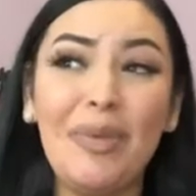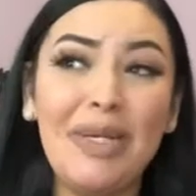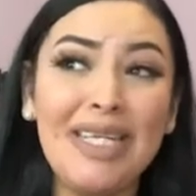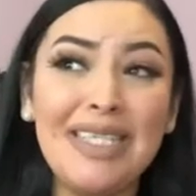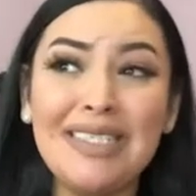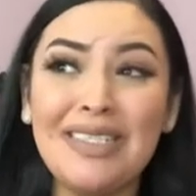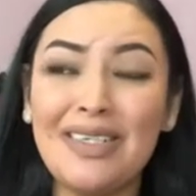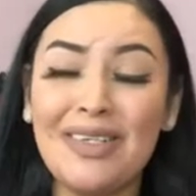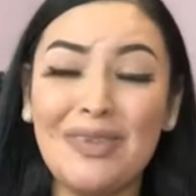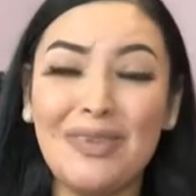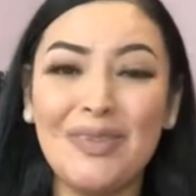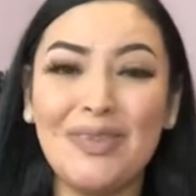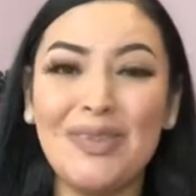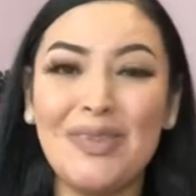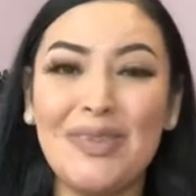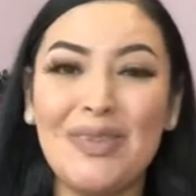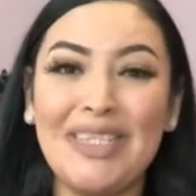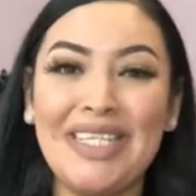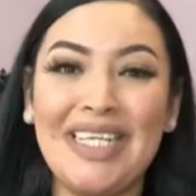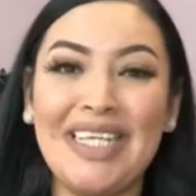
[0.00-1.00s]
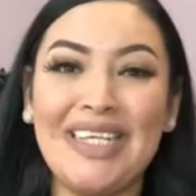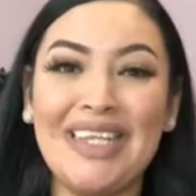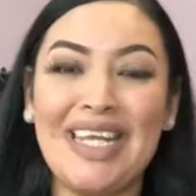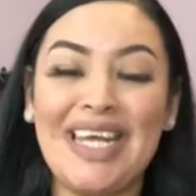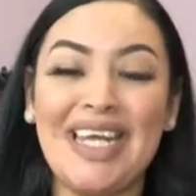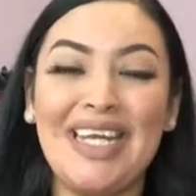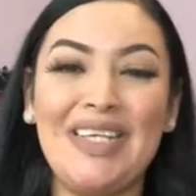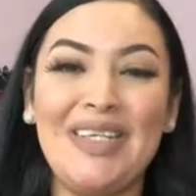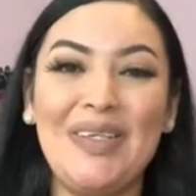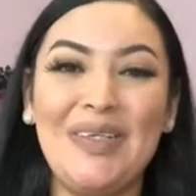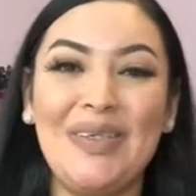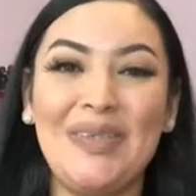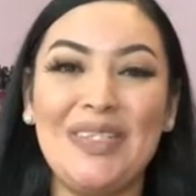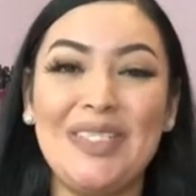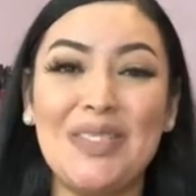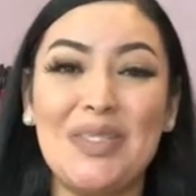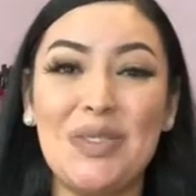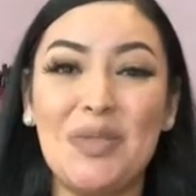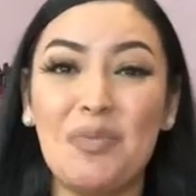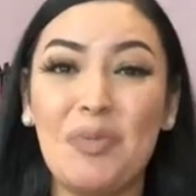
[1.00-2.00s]
Please don't think that, you know,
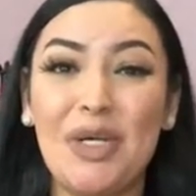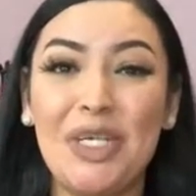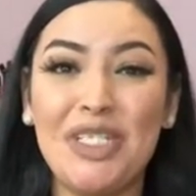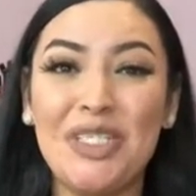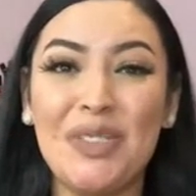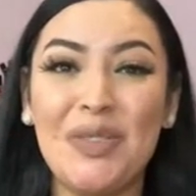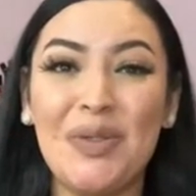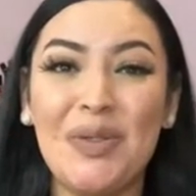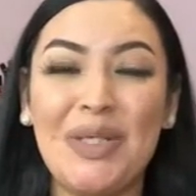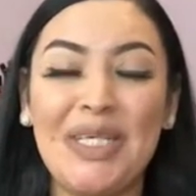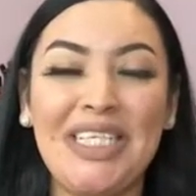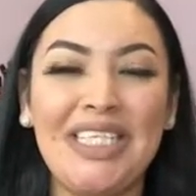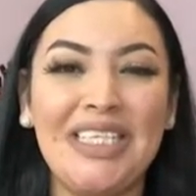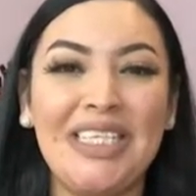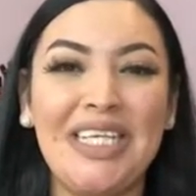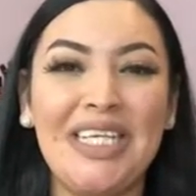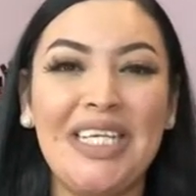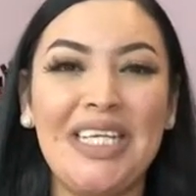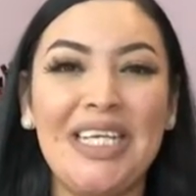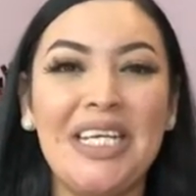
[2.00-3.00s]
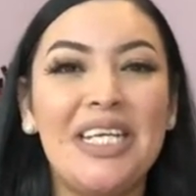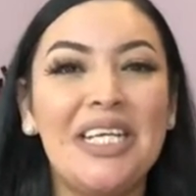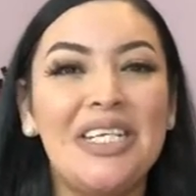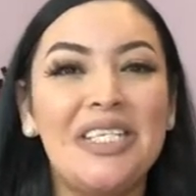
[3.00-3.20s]
this is personal or anything.